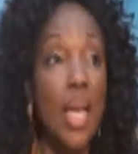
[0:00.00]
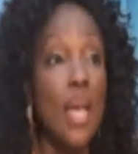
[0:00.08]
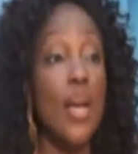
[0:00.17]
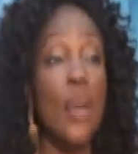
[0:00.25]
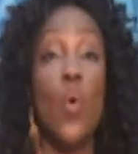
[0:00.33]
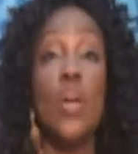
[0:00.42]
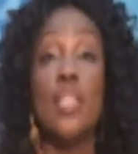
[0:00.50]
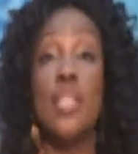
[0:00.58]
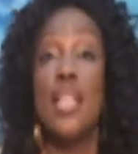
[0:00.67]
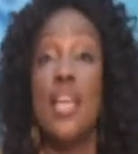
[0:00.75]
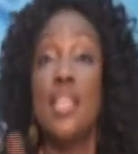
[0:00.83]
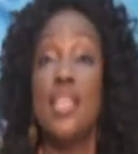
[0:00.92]
That was
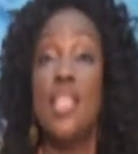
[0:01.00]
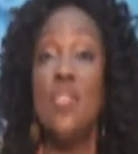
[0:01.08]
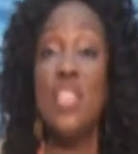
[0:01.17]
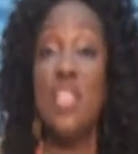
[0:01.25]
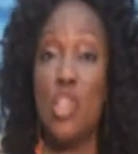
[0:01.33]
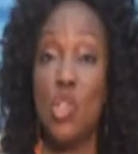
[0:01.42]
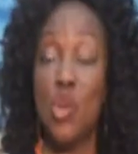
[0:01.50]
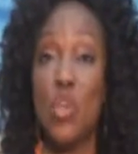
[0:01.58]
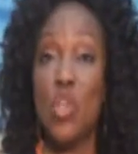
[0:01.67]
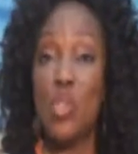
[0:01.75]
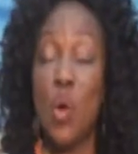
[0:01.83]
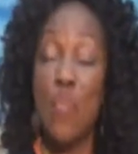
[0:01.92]
the TV station
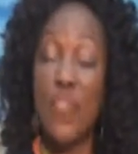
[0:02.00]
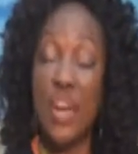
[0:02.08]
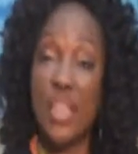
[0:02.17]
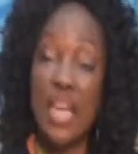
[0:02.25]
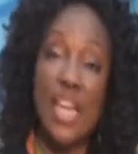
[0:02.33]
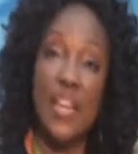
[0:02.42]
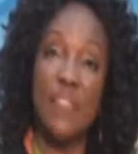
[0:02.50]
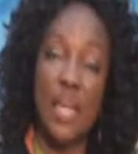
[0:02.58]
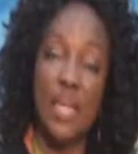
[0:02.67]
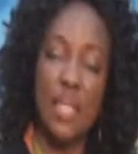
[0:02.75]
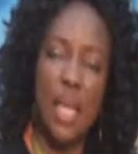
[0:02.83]
was covering that event.